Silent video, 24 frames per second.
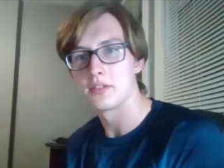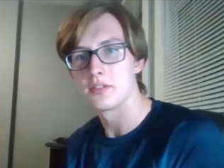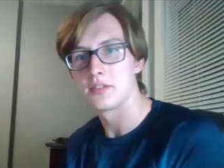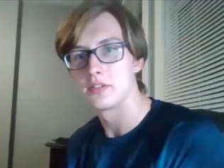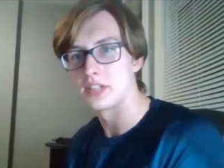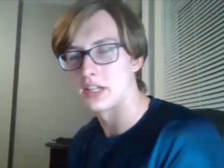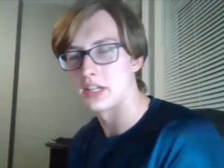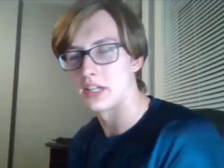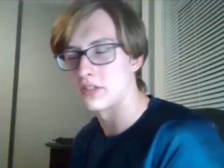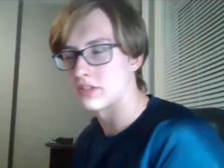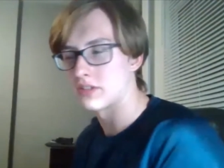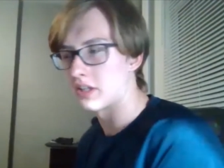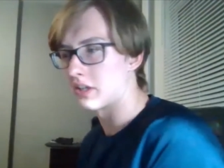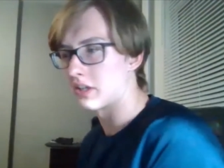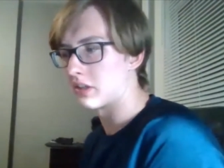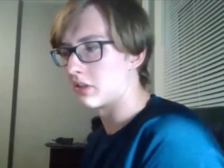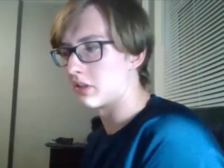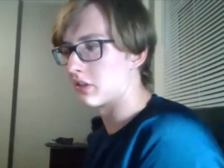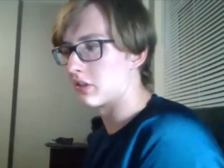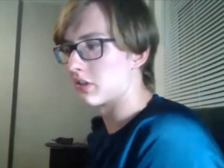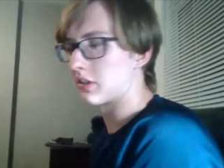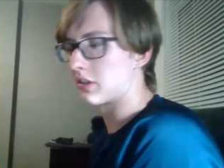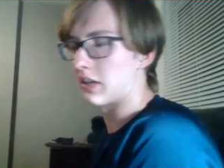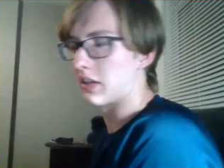sounds like
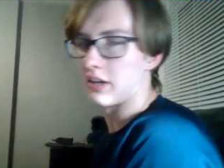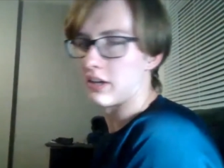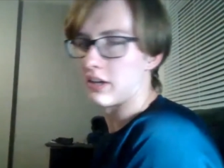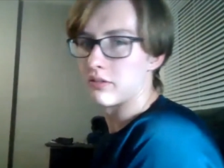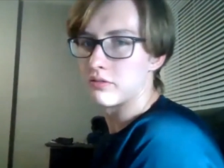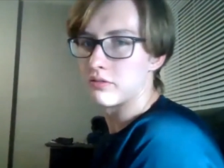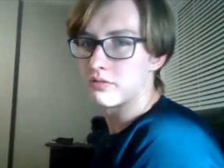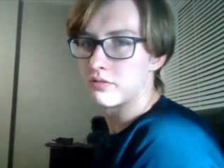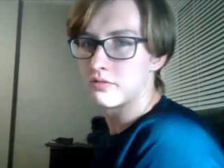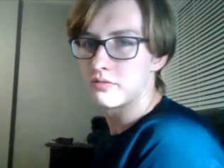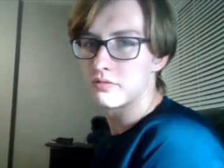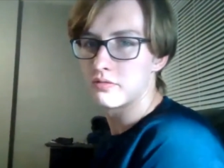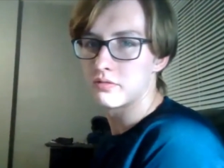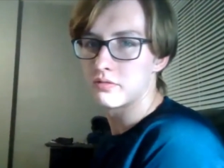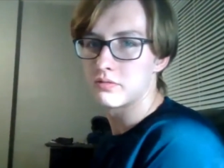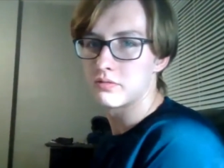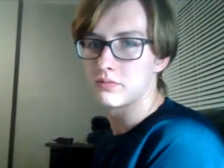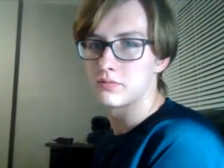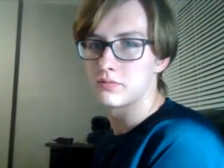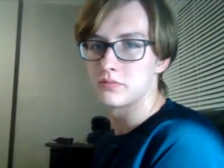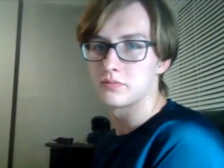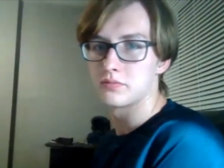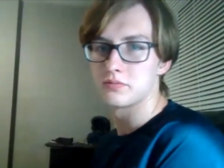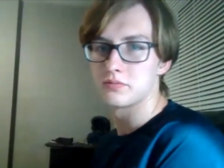you're kind of
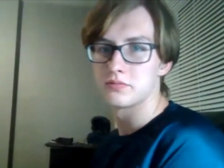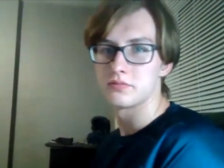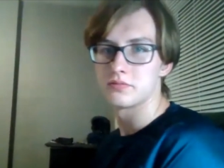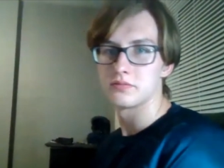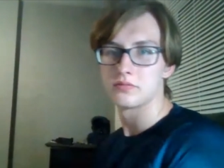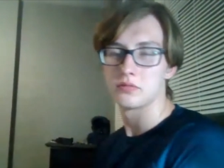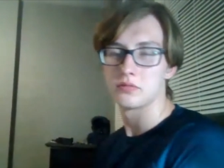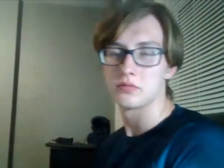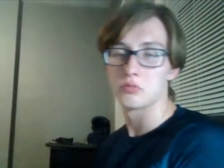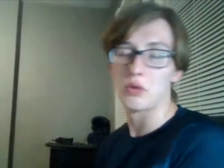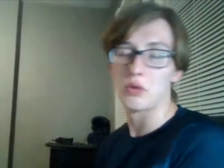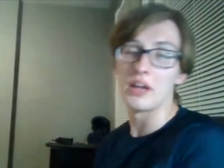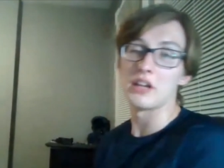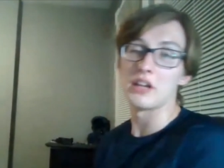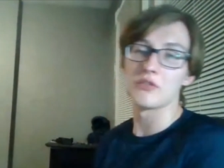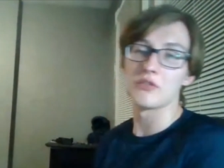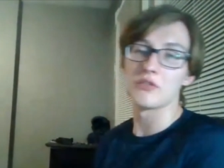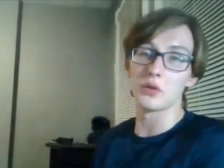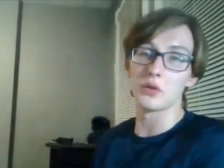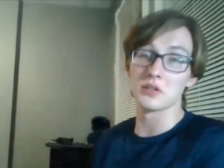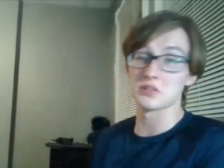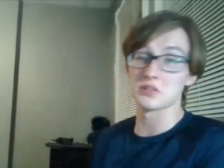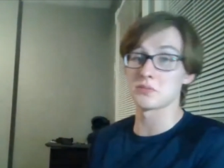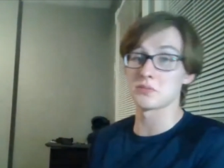ready
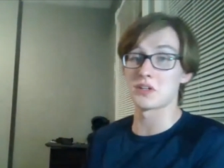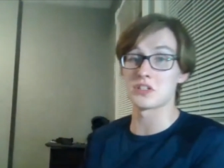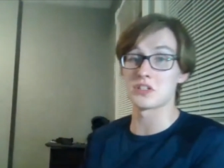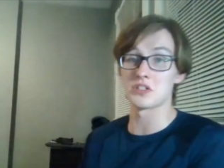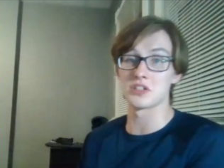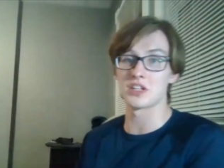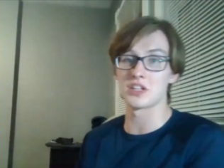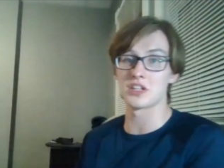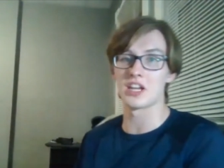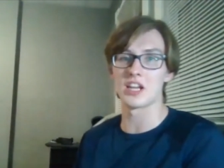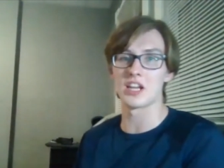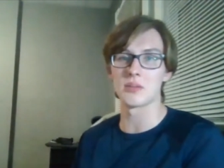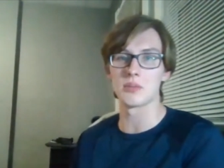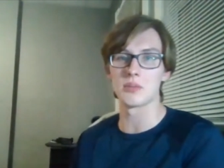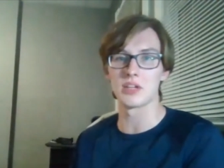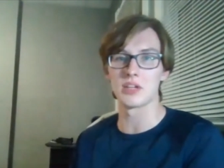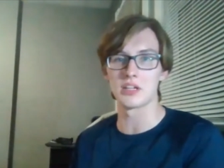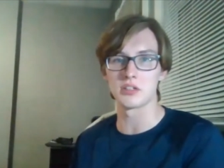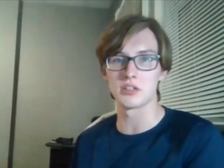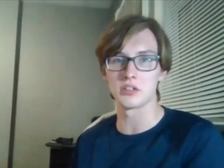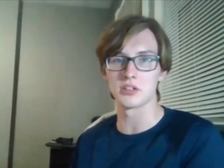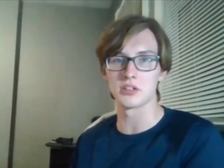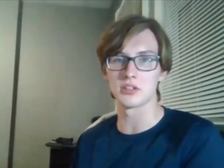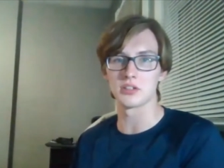for it as much as you can be,
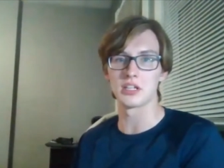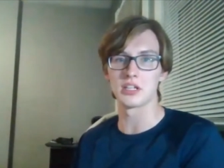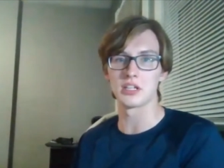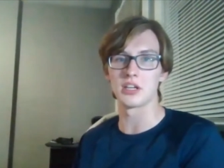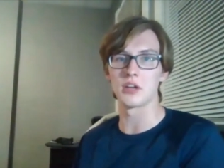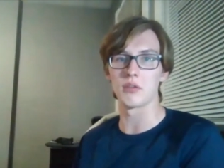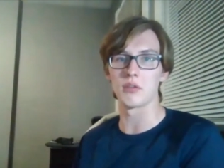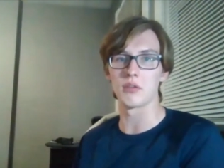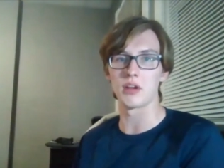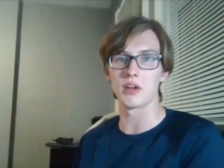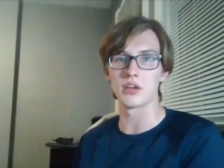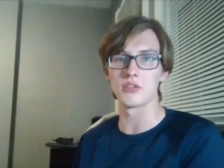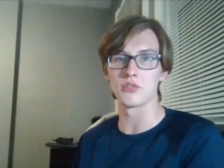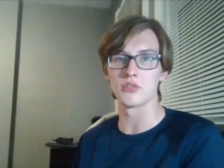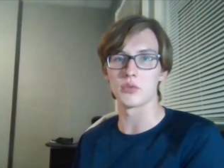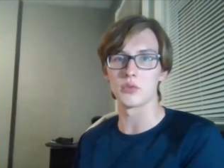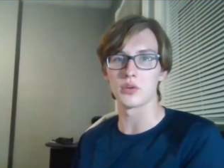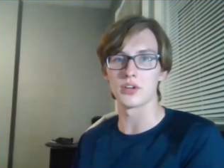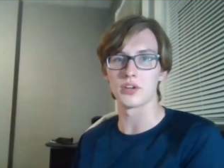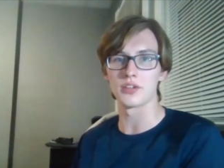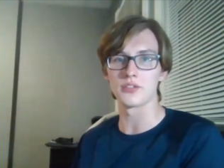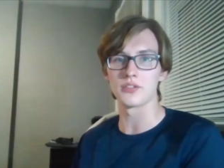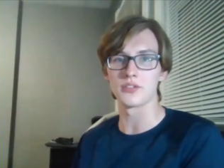and you're getting ready for it.